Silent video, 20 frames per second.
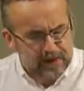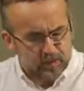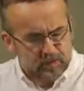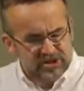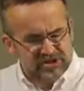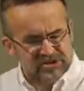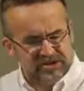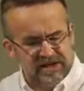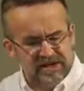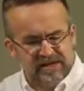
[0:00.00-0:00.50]

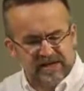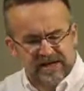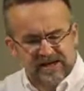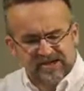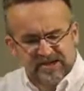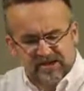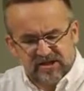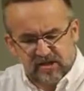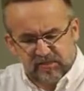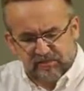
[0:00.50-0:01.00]
we see that
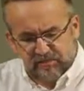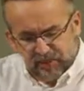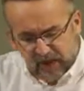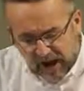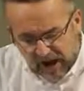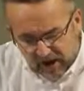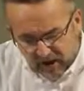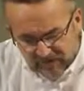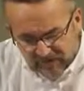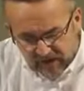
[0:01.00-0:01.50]
it's in the
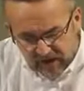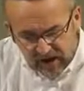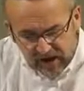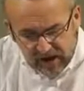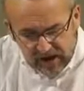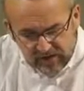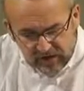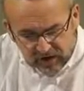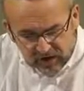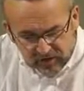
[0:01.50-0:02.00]
part of
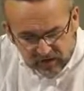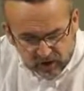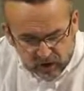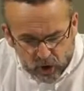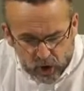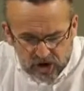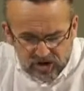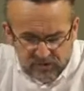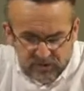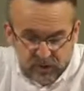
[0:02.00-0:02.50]
the
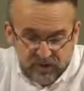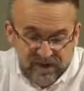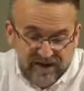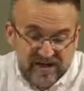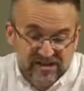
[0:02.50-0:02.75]
gospel